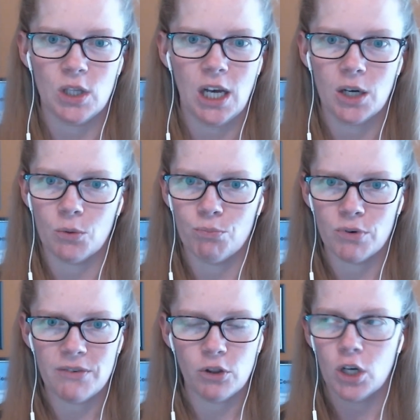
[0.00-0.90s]
a
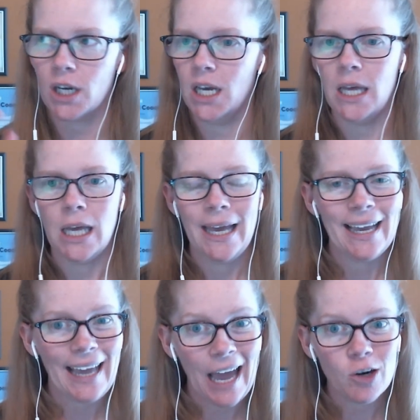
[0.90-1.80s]
brief look,
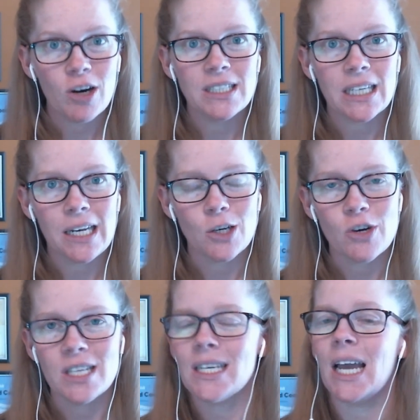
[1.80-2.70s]
categorizing any
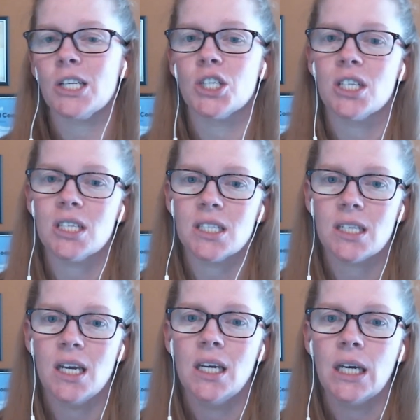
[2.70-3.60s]
transactions,
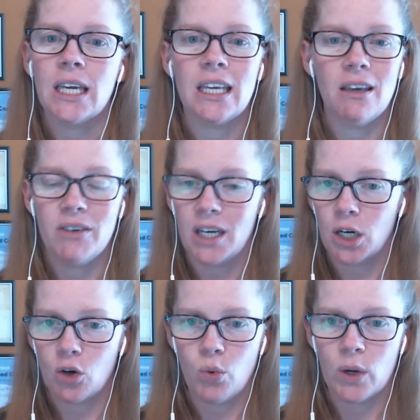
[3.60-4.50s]
giving it
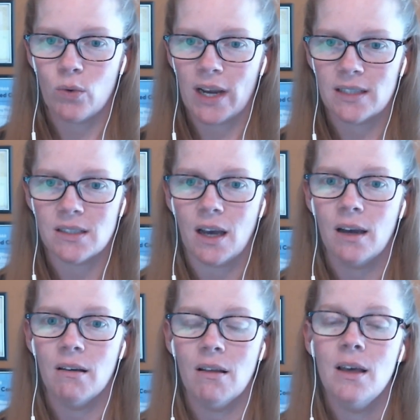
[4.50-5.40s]
a quick
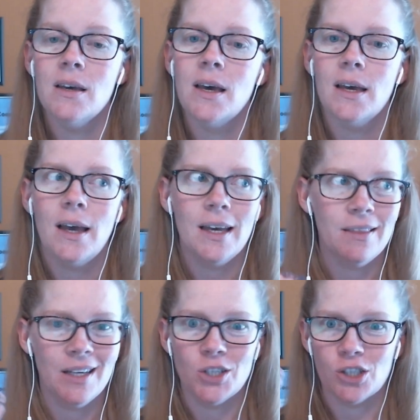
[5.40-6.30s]
reconcile,
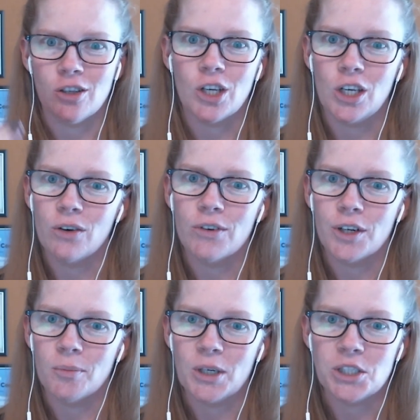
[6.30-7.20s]
and then just looking over
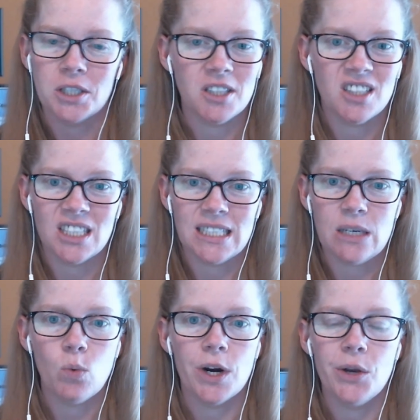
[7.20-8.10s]
your budget to
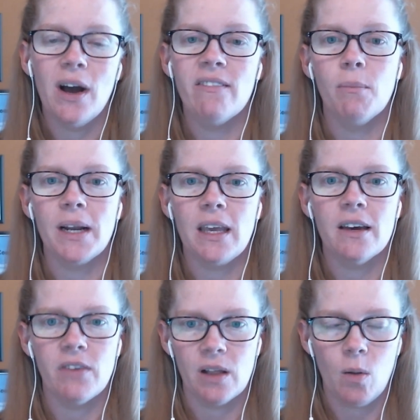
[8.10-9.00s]
see where you have money
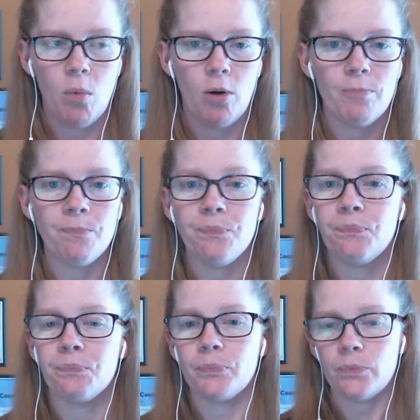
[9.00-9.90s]
available.
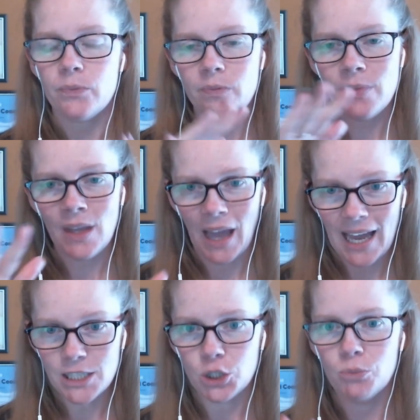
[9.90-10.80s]

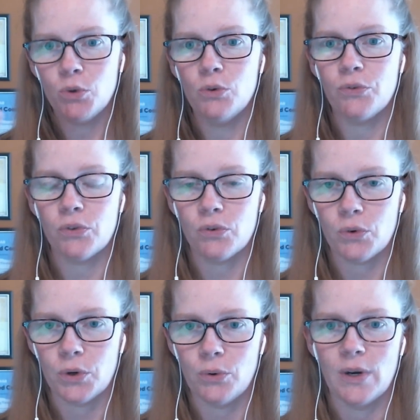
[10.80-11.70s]
As you move
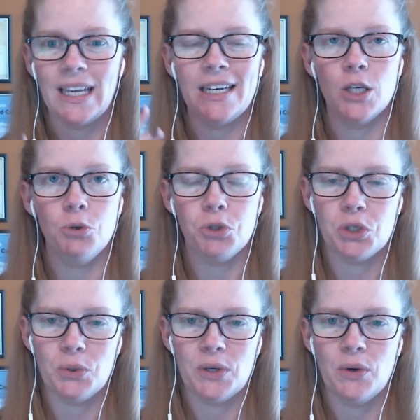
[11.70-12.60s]
through and get used
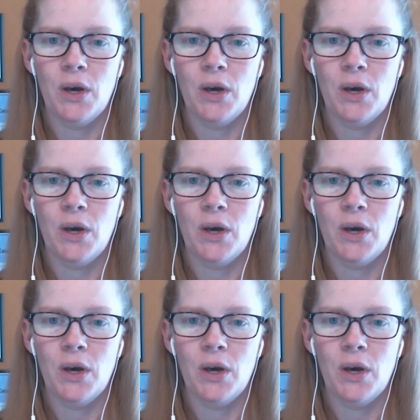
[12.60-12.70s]
to it,